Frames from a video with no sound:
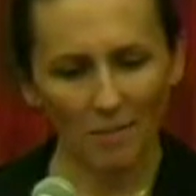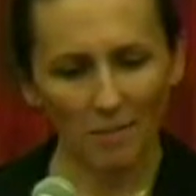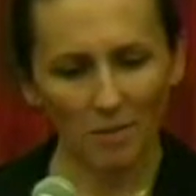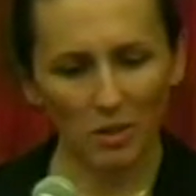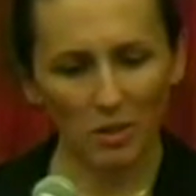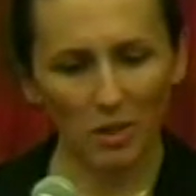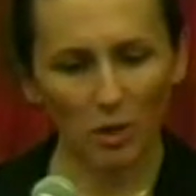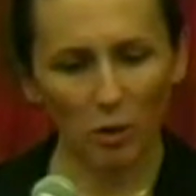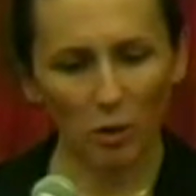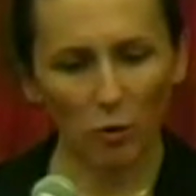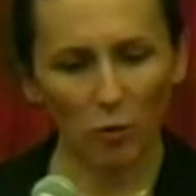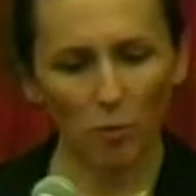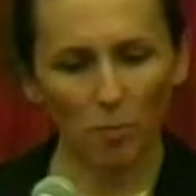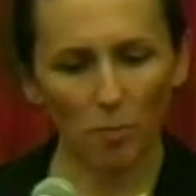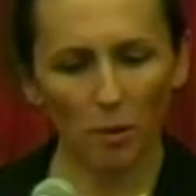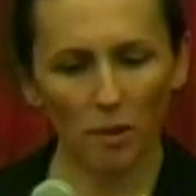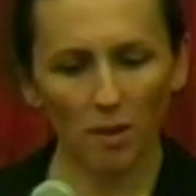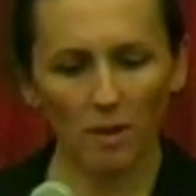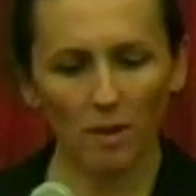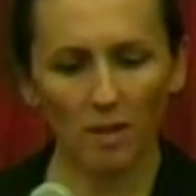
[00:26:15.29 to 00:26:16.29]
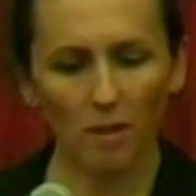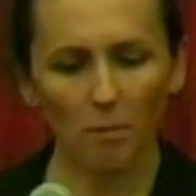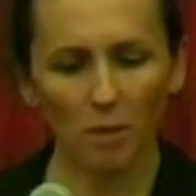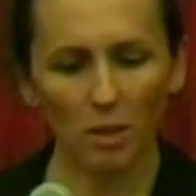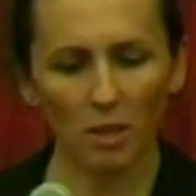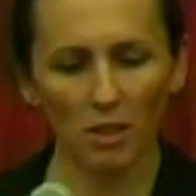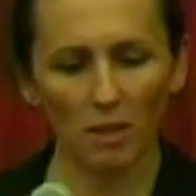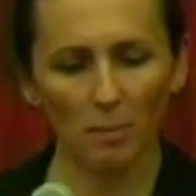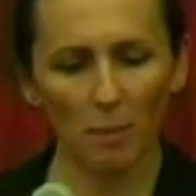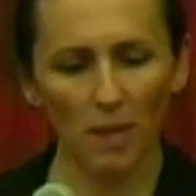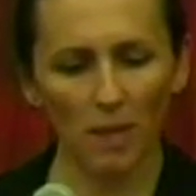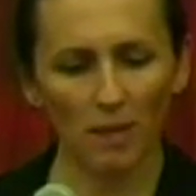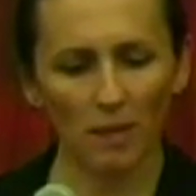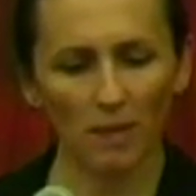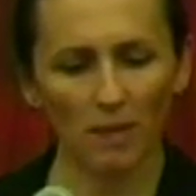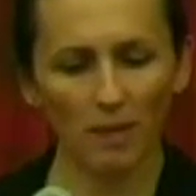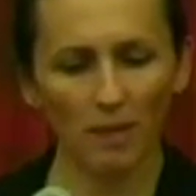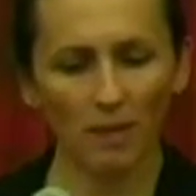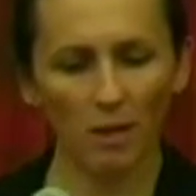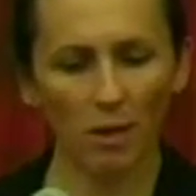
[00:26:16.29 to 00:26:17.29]
So police and
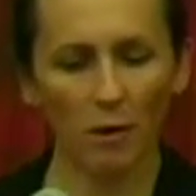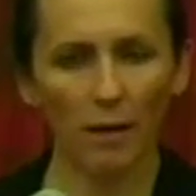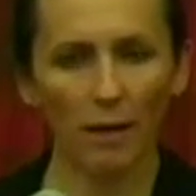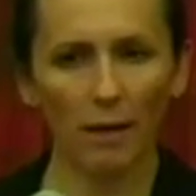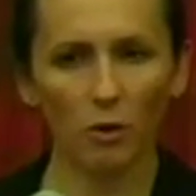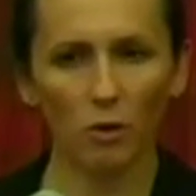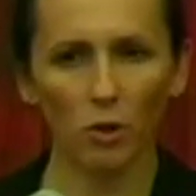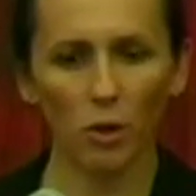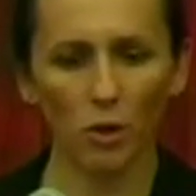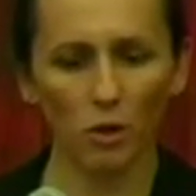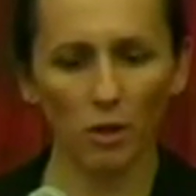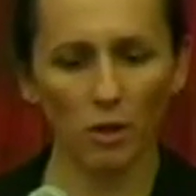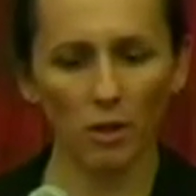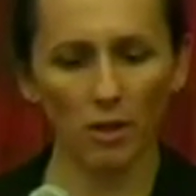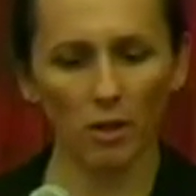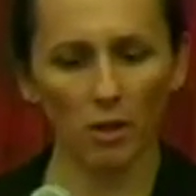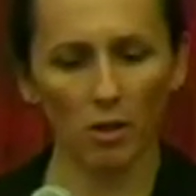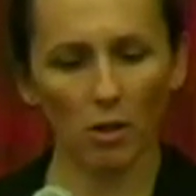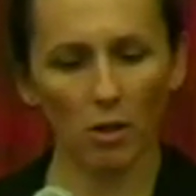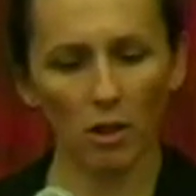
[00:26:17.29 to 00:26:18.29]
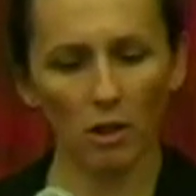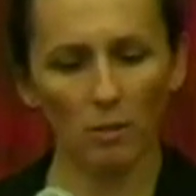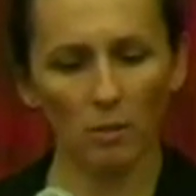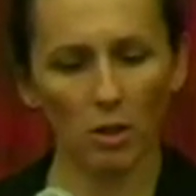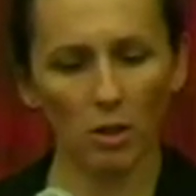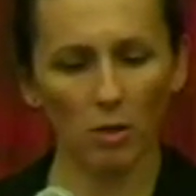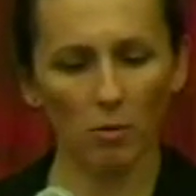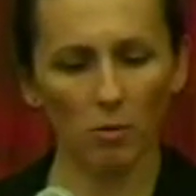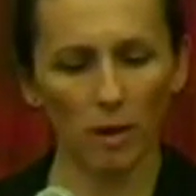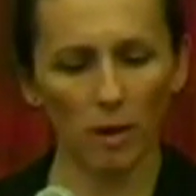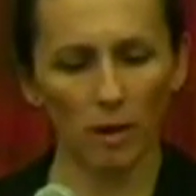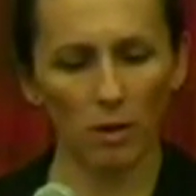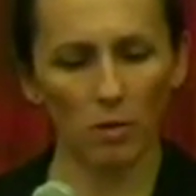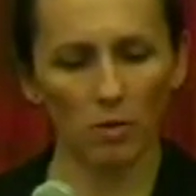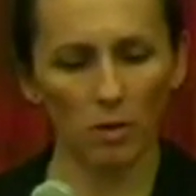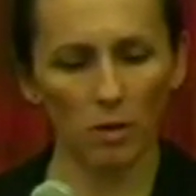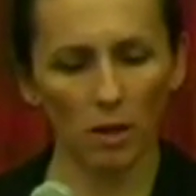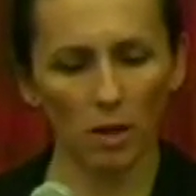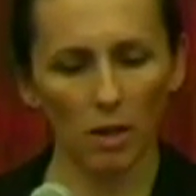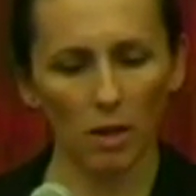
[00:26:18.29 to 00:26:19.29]
municipalities are now turning this argument
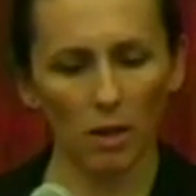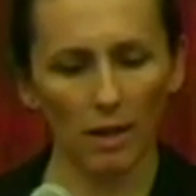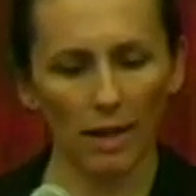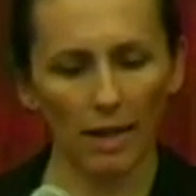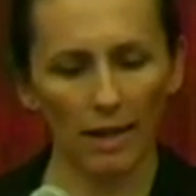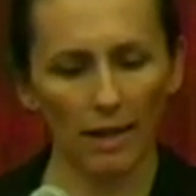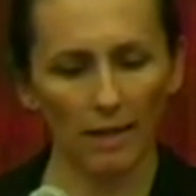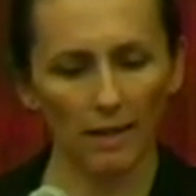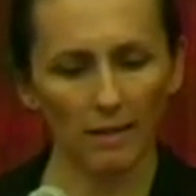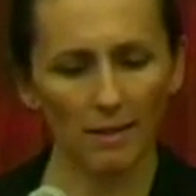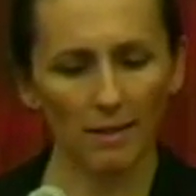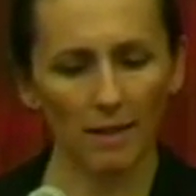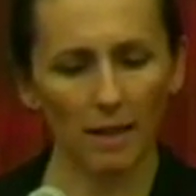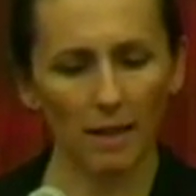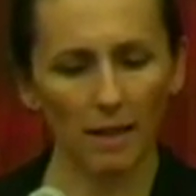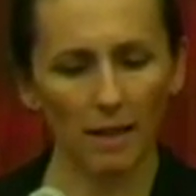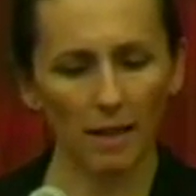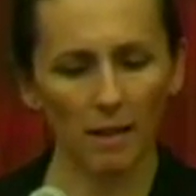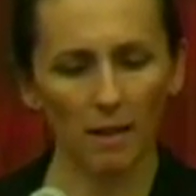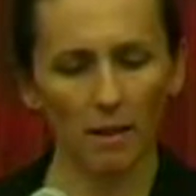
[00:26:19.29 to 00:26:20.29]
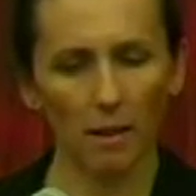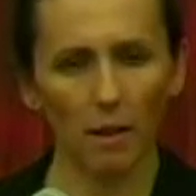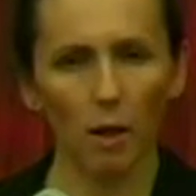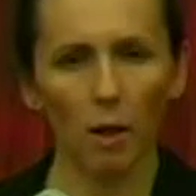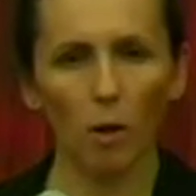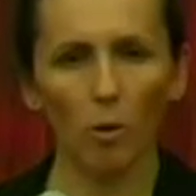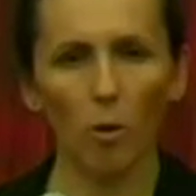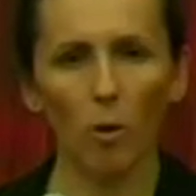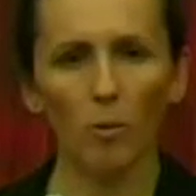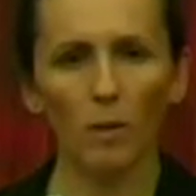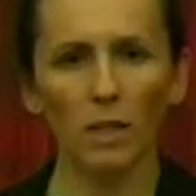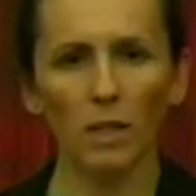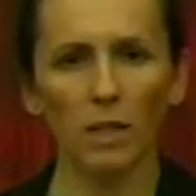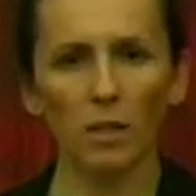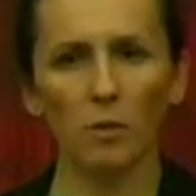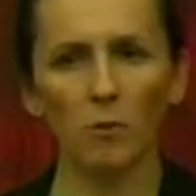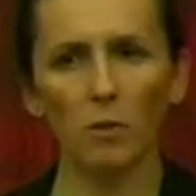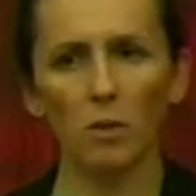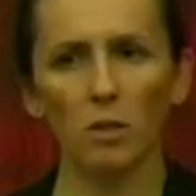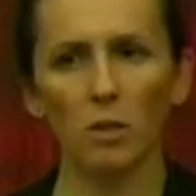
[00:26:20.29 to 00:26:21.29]
around and saying that, oh, well, we need
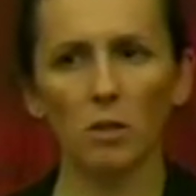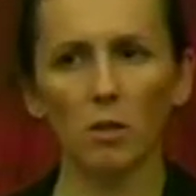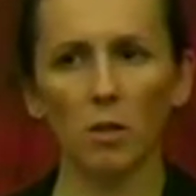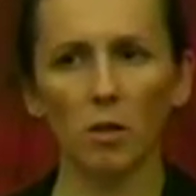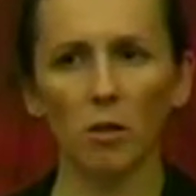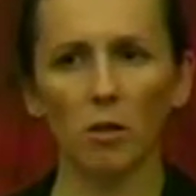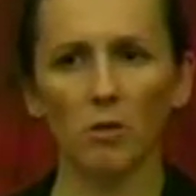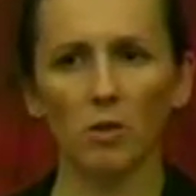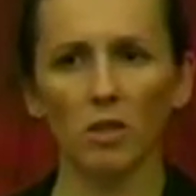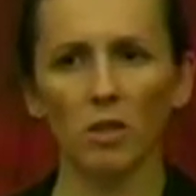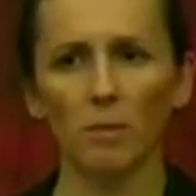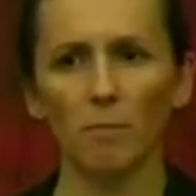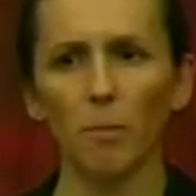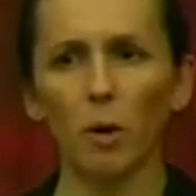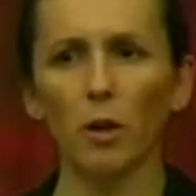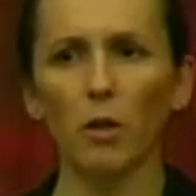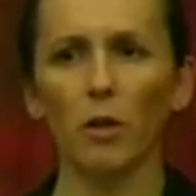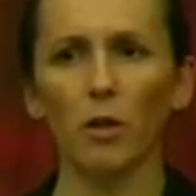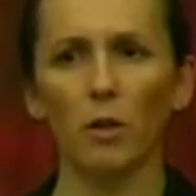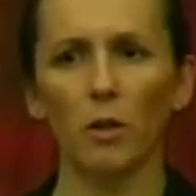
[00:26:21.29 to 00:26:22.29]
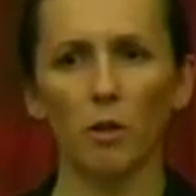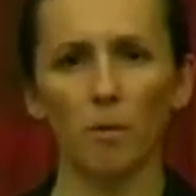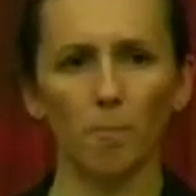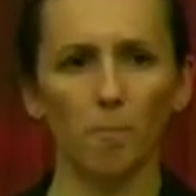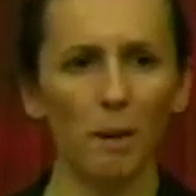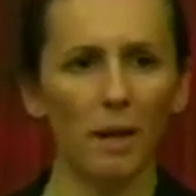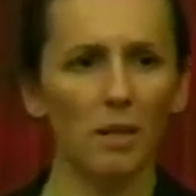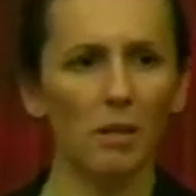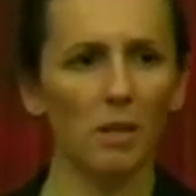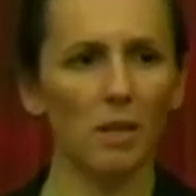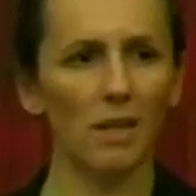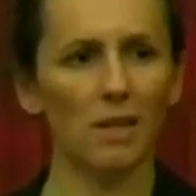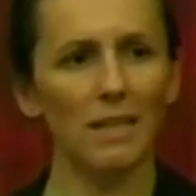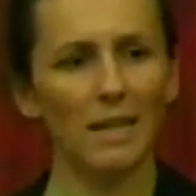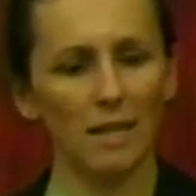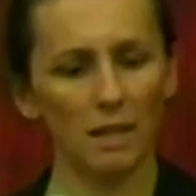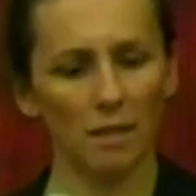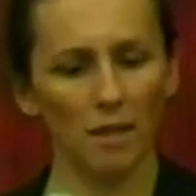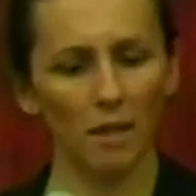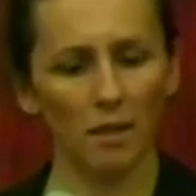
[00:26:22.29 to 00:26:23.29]
to install smarter, better
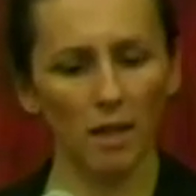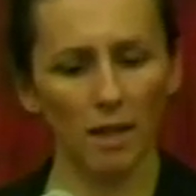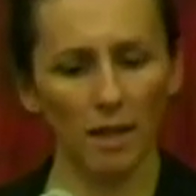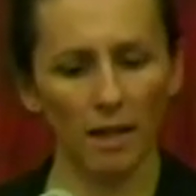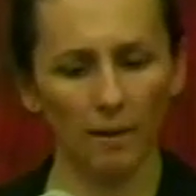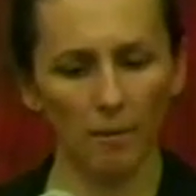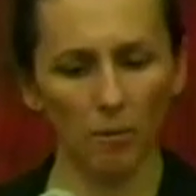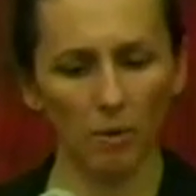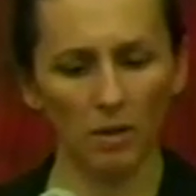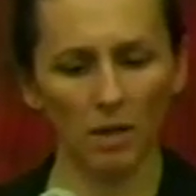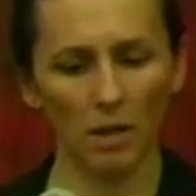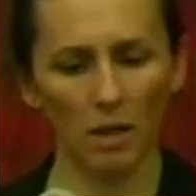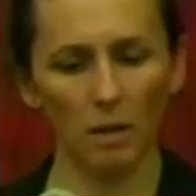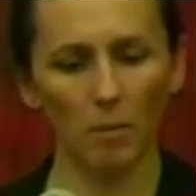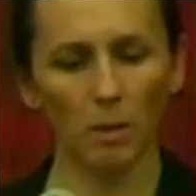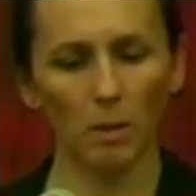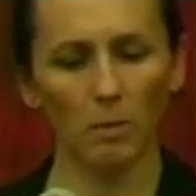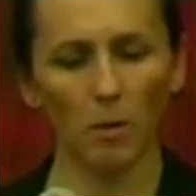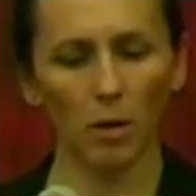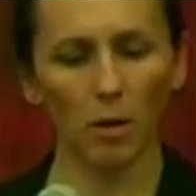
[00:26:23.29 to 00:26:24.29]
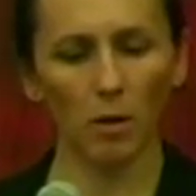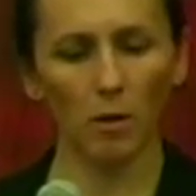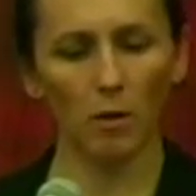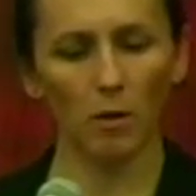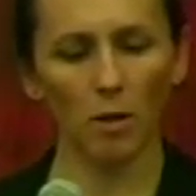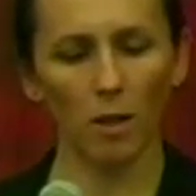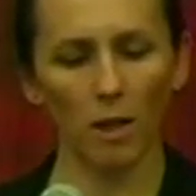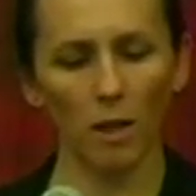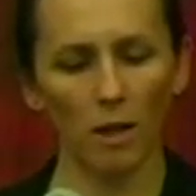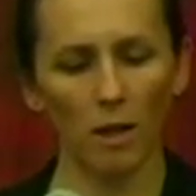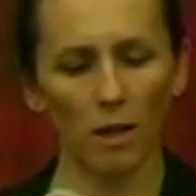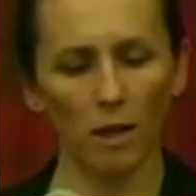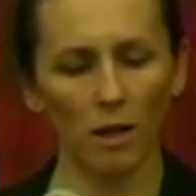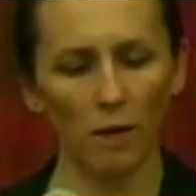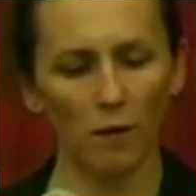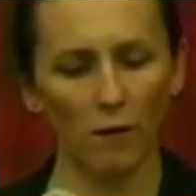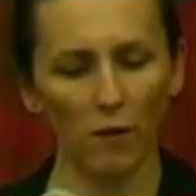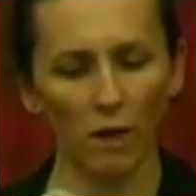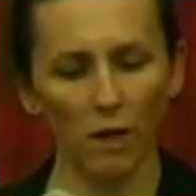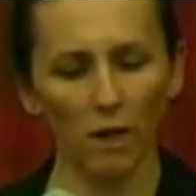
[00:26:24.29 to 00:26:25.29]
connected cameras that can be monitored
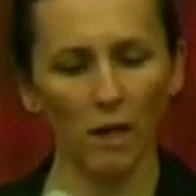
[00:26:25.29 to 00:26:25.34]
live,